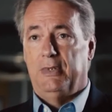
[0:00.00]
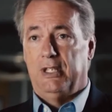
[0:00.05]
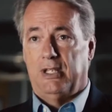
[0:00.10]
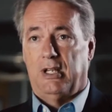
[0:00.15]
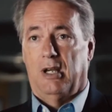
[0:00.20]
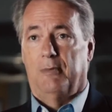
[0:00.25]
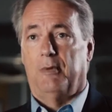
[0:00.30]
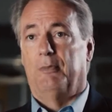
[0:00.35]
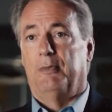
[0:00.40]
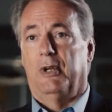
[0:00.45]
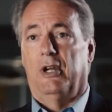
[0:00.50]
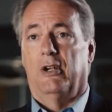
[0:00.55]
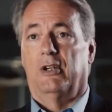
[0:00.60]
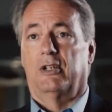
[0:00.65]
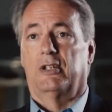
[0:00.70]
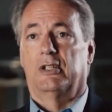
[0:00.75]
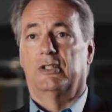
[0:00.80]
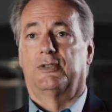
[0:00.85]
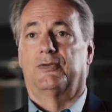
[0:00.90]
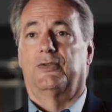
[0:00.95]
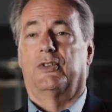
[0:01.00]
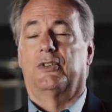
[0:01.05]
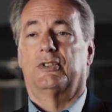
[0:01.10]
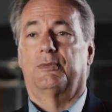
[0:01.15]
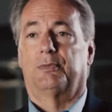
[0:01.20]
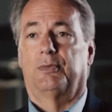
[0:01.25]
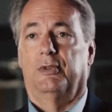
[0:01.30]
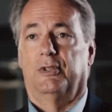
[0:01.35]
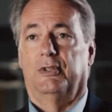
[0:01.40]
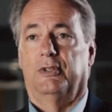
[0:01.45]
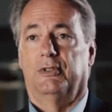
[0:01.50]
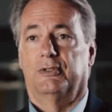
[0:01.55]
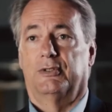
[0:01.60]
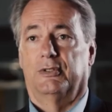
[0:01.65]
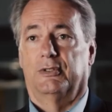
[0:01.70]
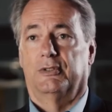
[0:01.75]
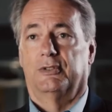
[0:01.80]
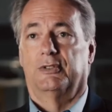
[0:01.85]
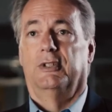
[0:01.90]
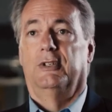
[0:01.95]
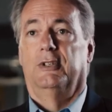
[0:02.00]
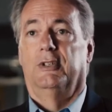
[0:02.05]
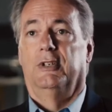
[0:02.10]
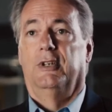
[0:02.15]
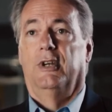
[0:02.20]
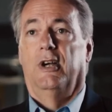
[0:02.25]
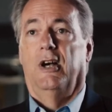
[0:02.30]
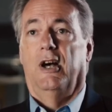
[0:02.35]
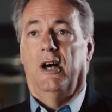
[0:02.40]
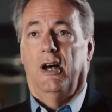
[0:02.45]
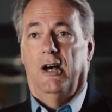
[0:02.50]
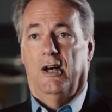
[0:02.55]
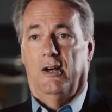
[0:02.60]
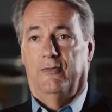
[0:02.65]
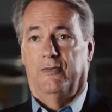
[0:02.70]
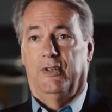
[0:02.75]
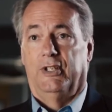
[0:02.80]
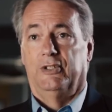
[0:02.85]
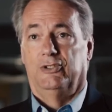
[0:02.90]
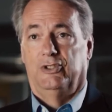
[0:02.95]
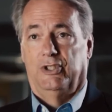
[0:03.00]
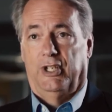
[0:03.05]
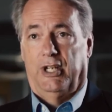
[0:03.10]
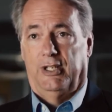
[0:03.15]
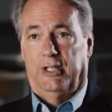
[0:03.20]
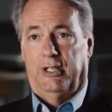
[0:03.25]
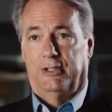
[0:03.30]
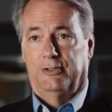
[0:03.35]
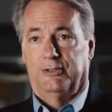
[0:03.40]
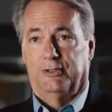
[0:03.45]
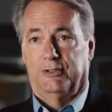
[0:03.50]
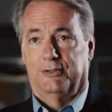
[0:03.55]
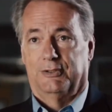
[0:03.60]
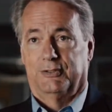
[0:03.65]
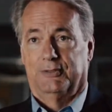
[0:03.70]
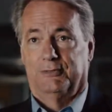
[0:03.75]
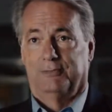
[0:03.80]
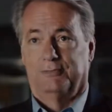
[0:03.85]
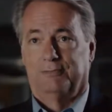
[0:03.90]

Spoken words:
become America's first producers of jet engines.